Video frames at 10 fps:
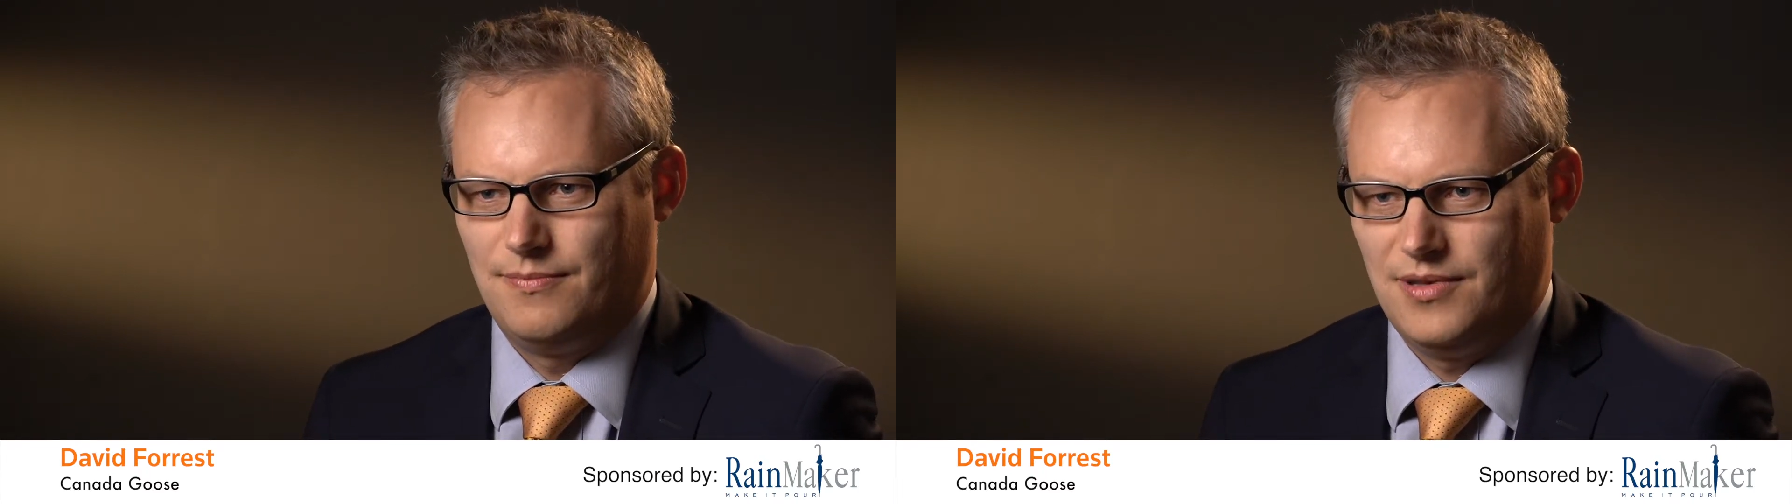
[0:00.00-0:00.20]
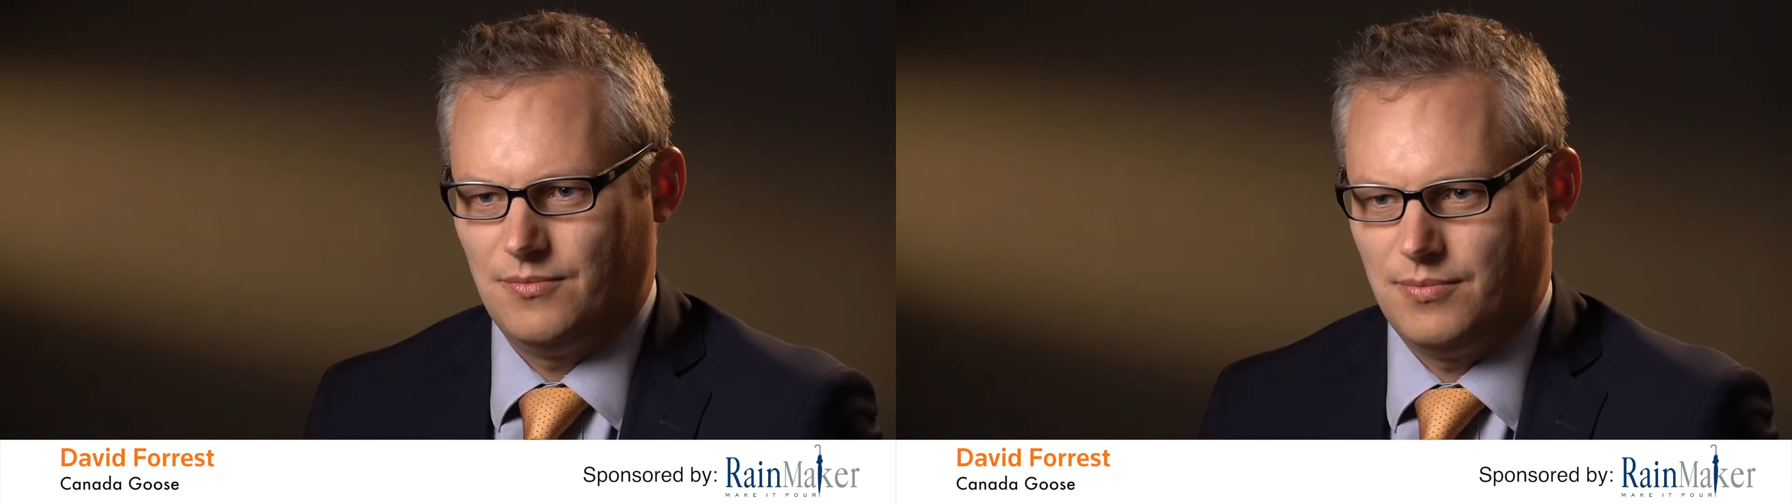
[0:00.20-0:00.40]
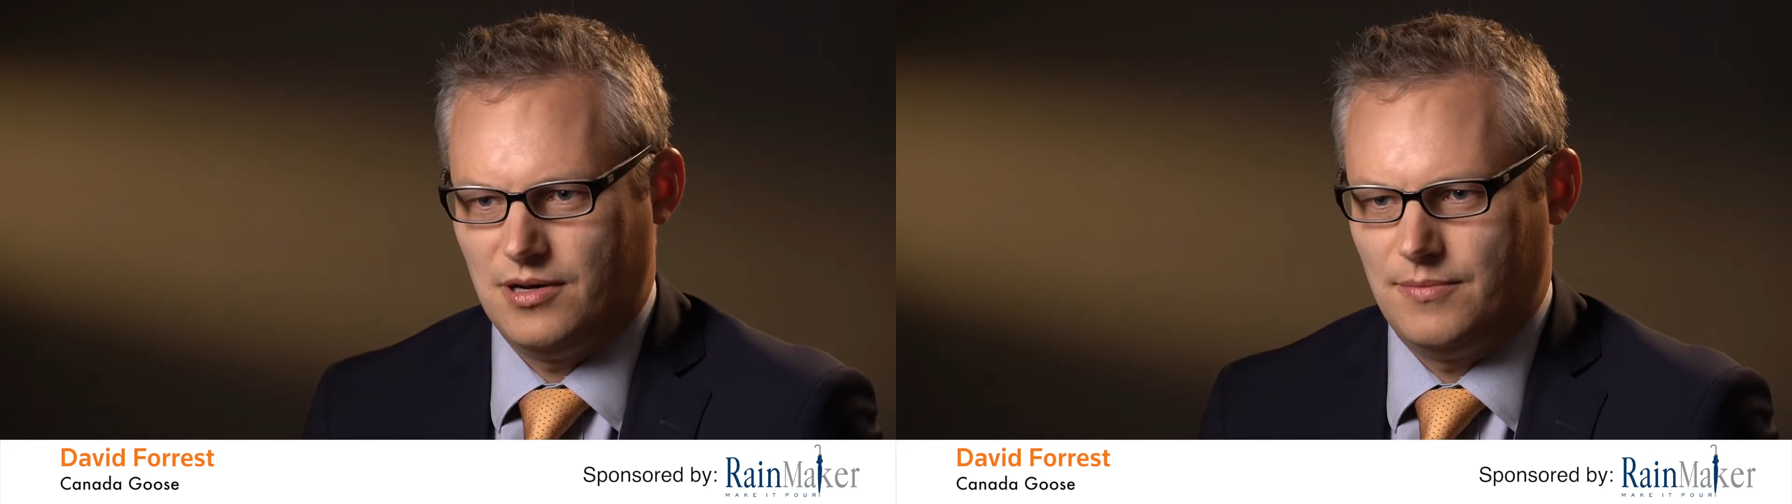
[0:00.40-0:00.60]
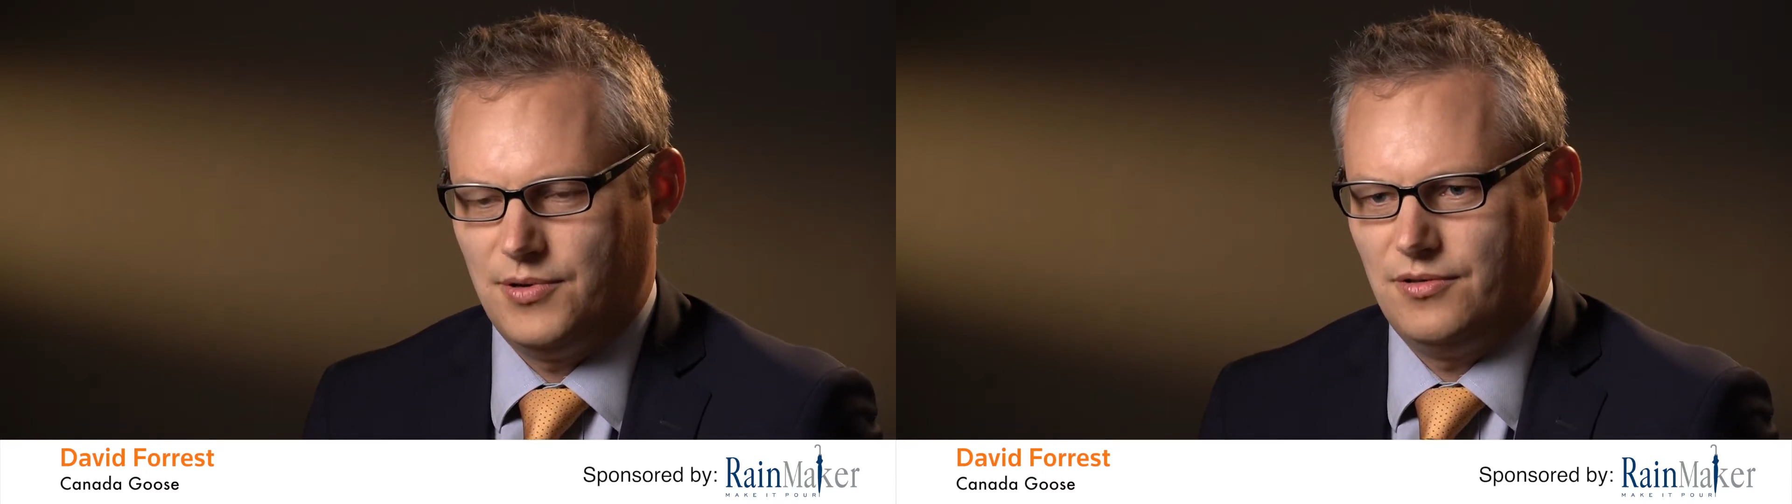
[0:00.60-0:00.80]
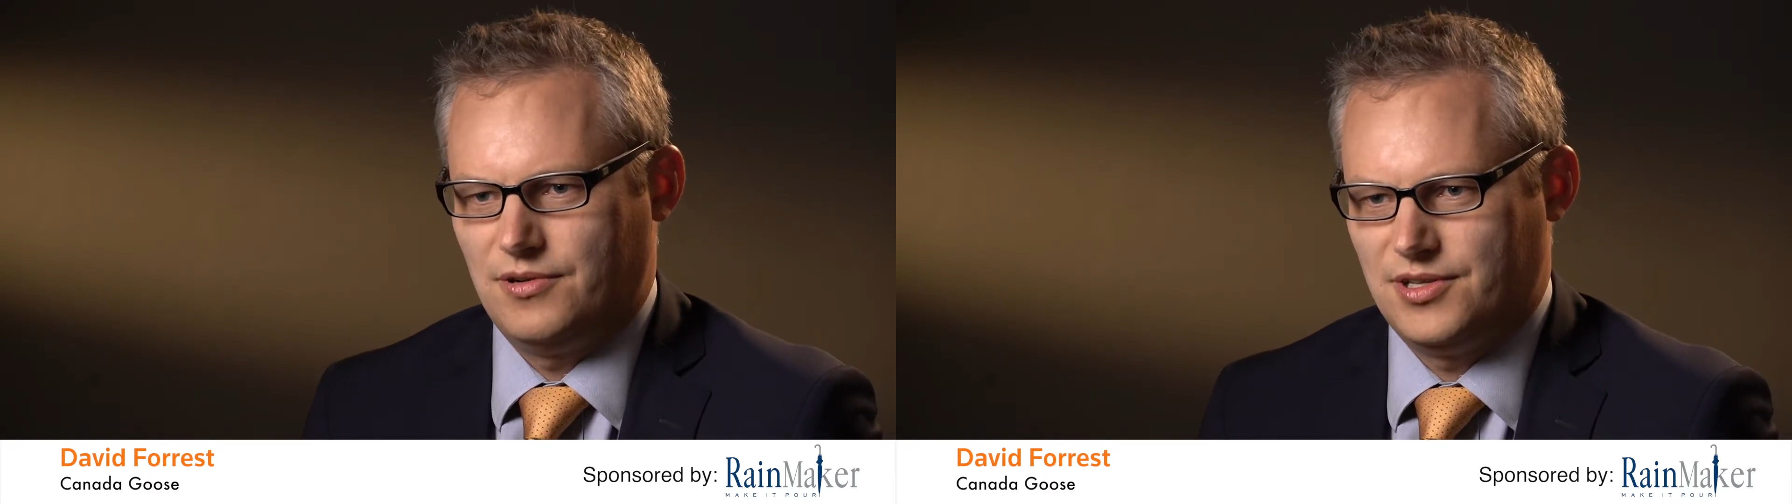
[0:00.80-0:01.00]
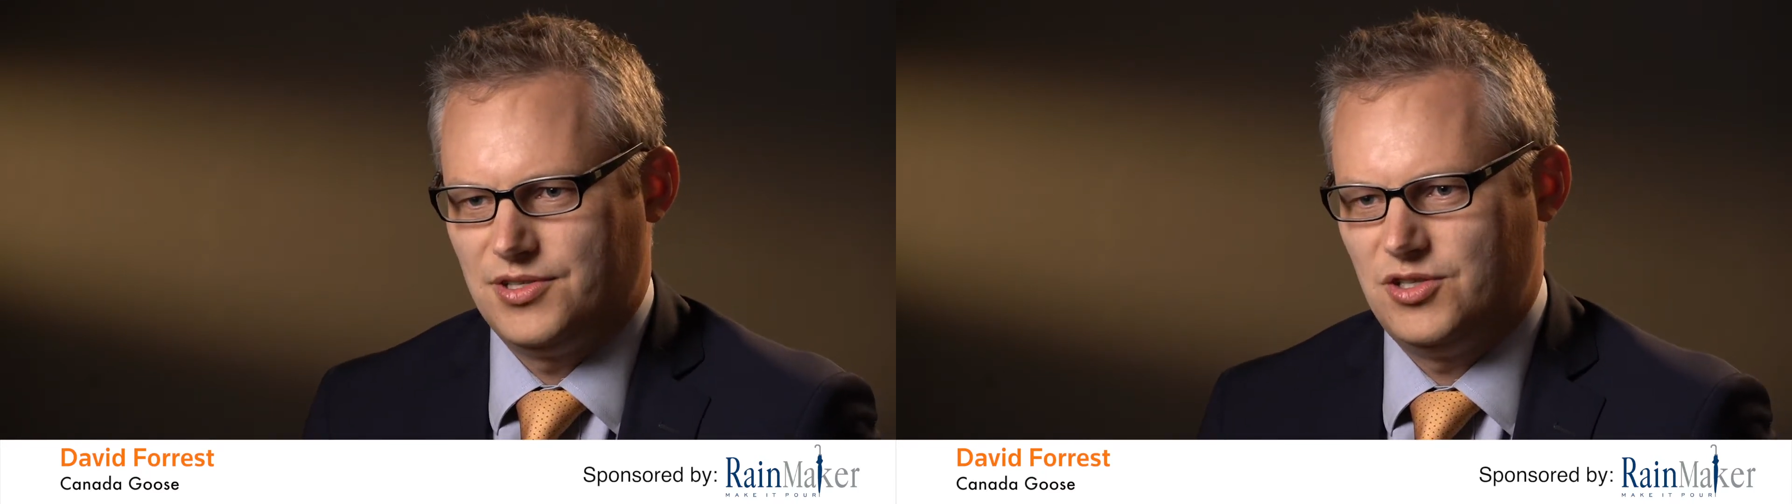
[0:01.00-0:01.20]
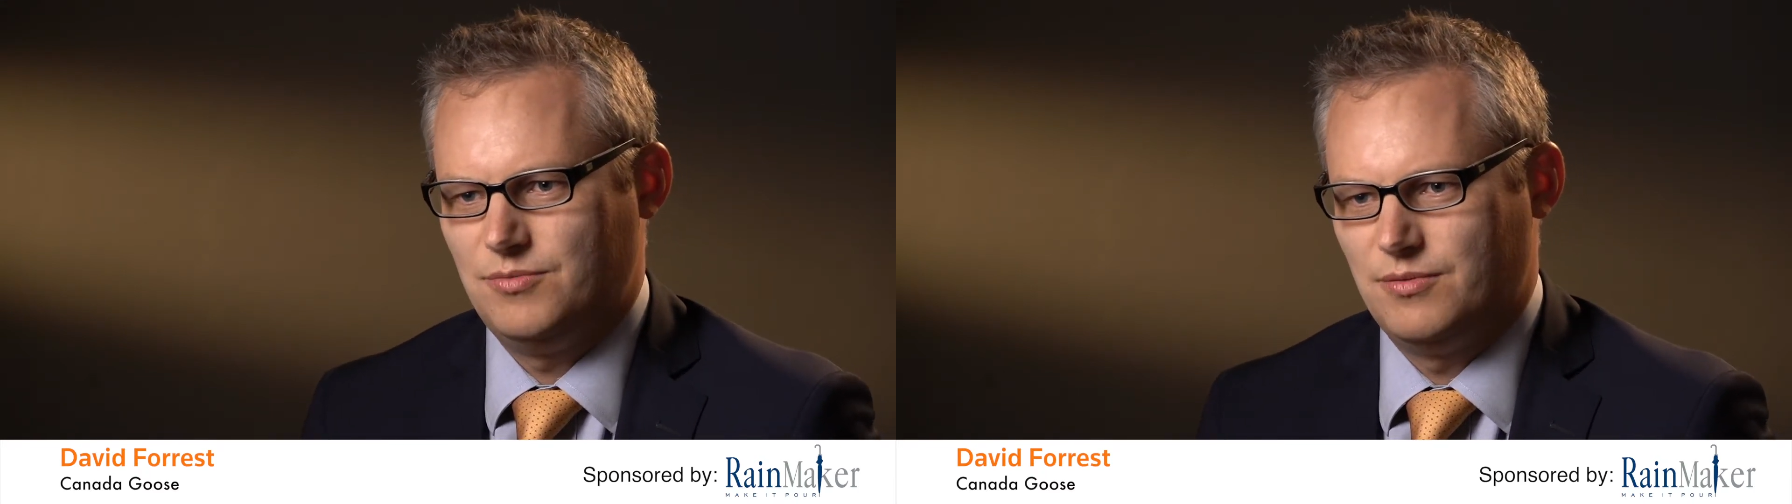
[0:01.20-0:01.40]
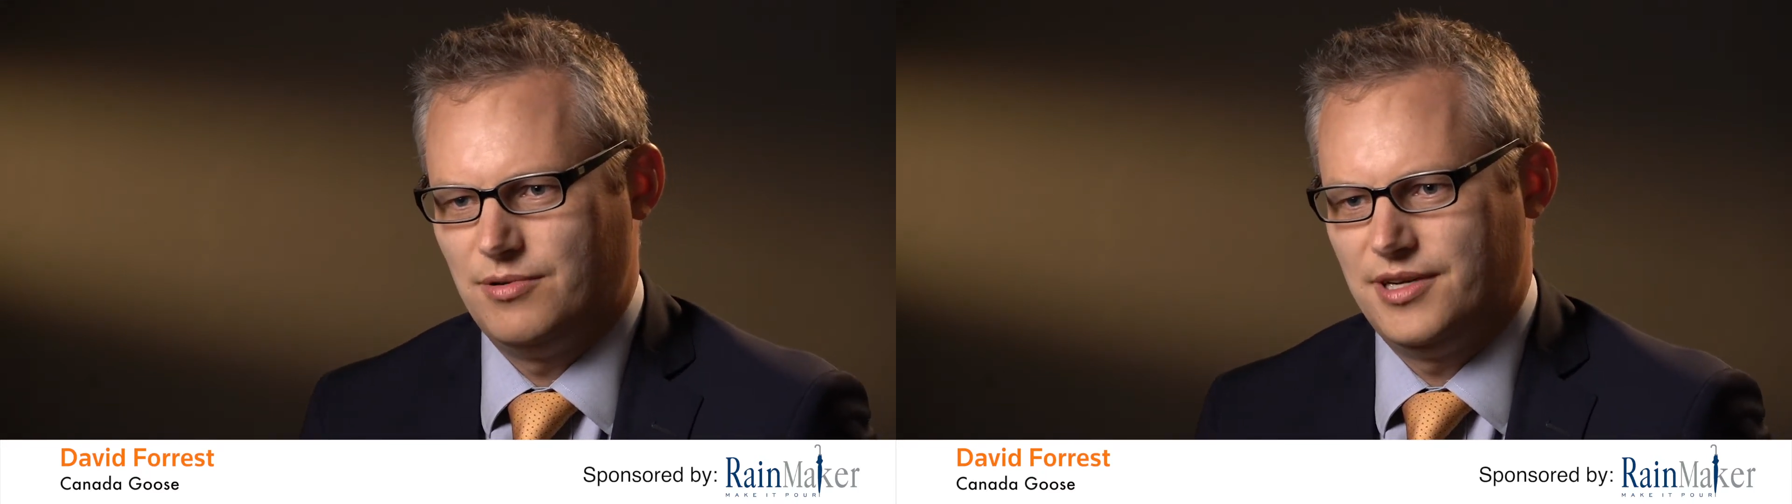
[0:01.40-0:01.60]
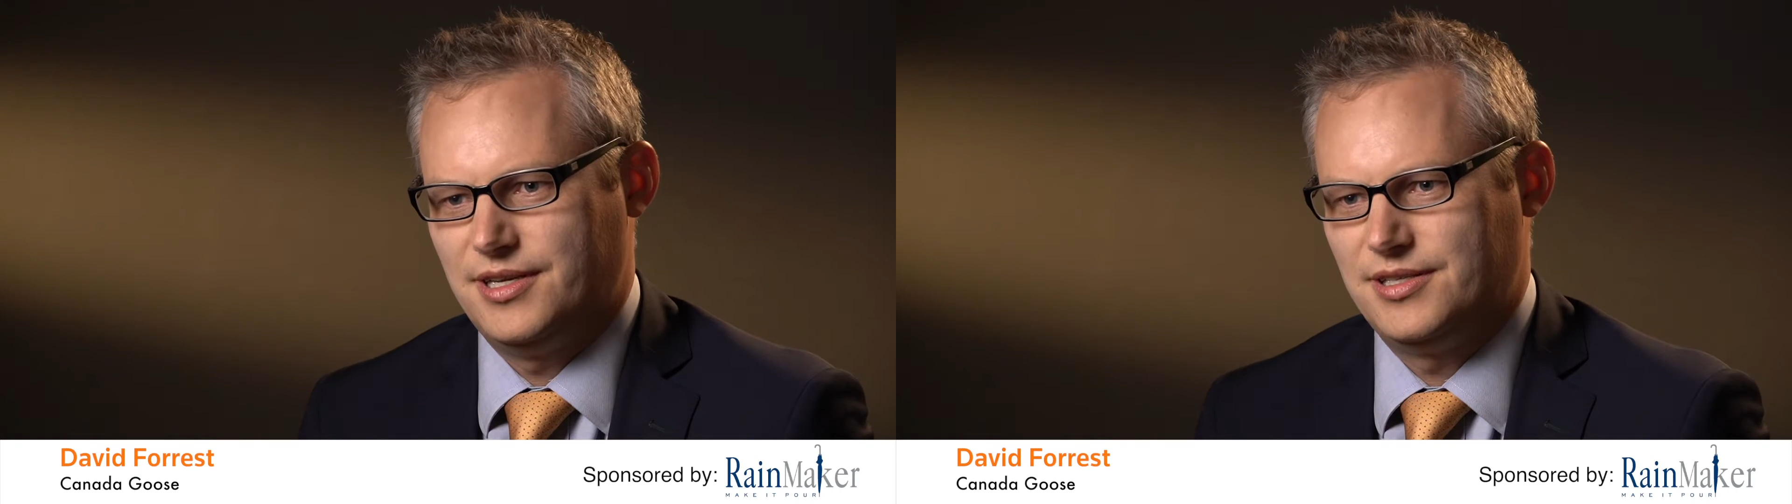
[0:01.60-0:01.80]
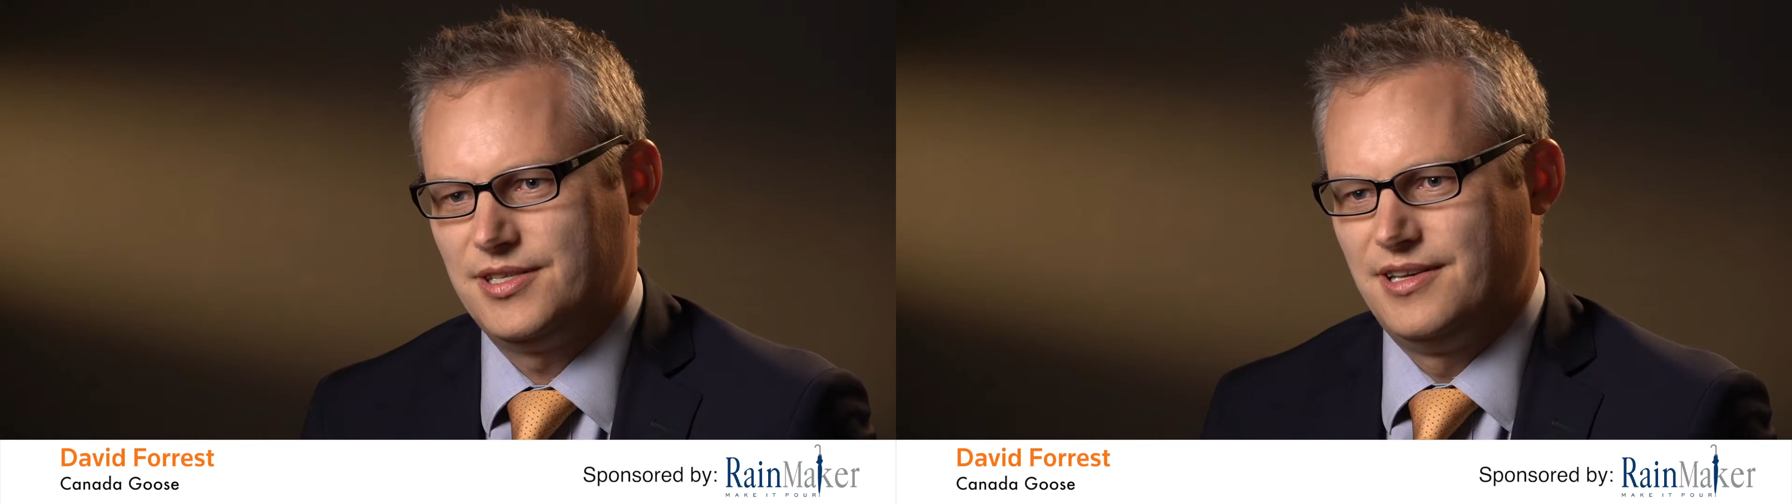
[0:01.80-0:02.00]
you know, popular consumer
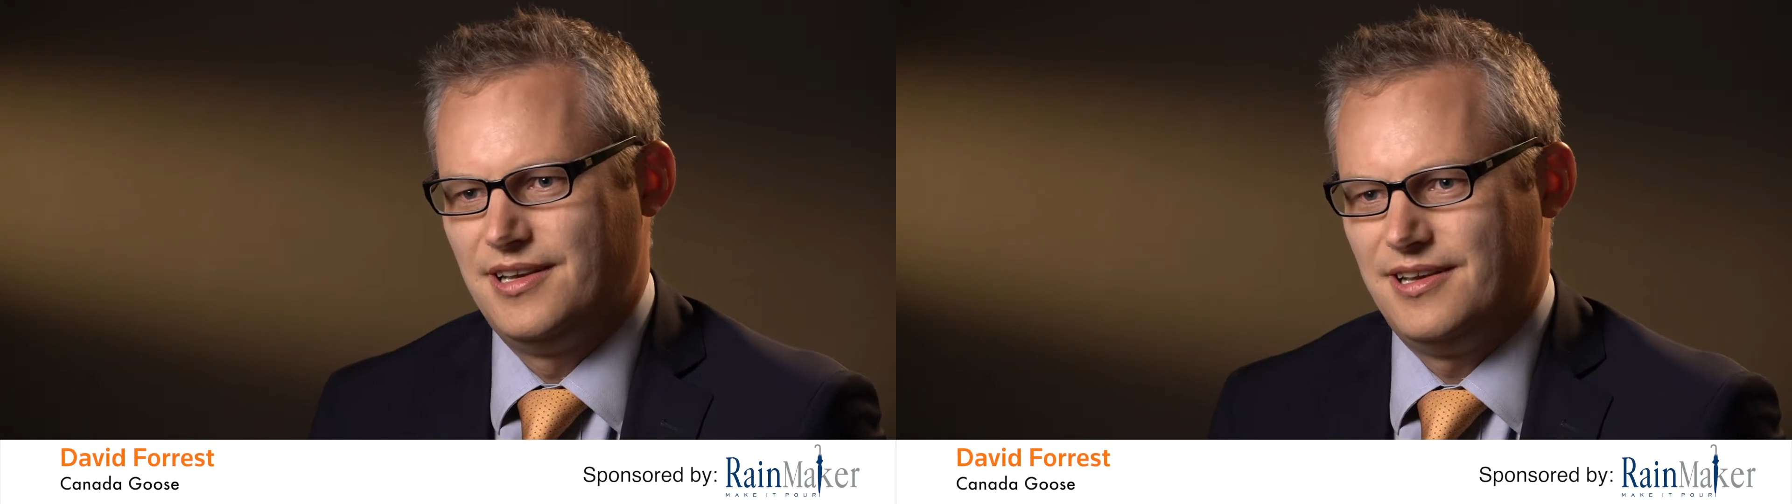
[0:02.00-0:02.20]
brands